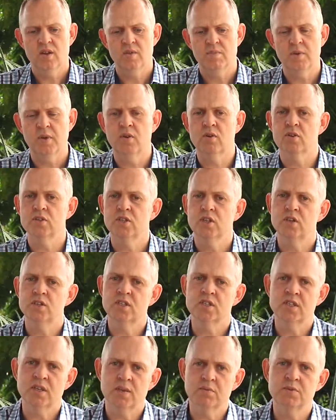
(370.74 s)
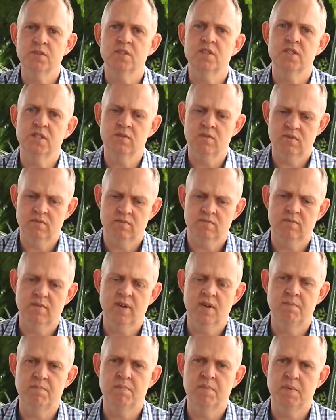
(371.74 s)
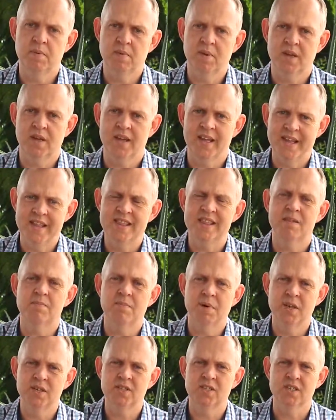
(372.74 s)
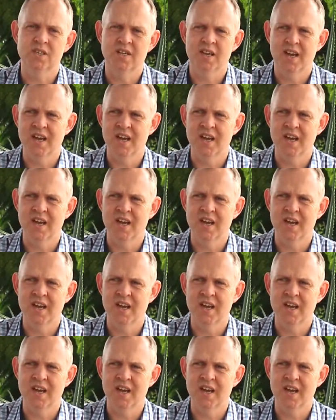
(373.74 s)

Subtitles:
because those assumptions that are in the budget